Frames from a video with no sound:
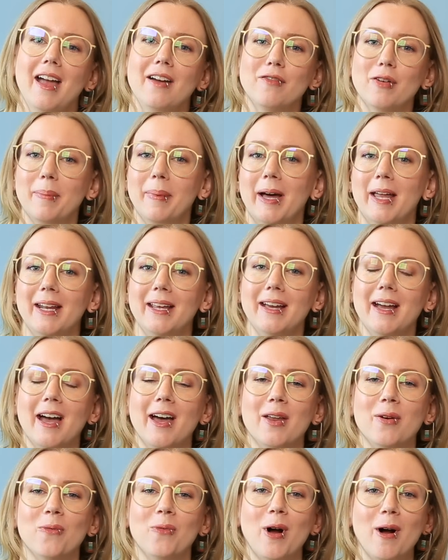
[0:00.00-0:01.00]
Hey everybody,
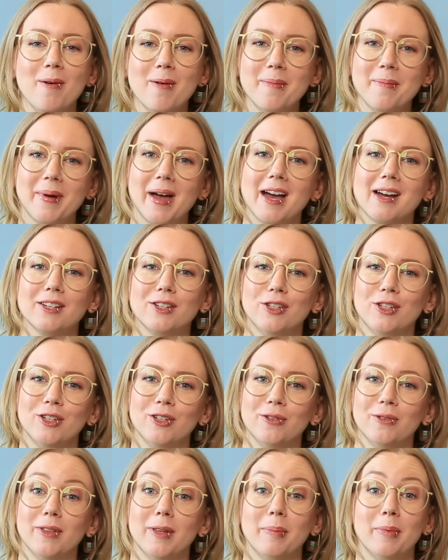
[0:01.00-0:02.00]
and welcome back
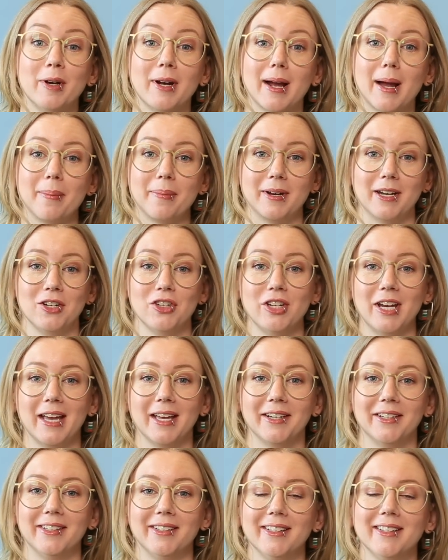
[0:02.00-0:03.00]
to the Put a Cup in It
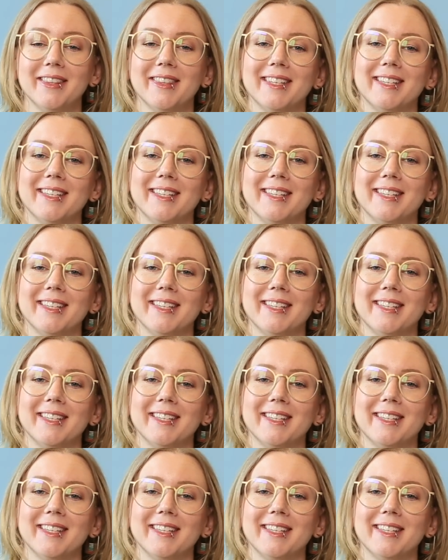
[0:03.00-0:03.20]
channel.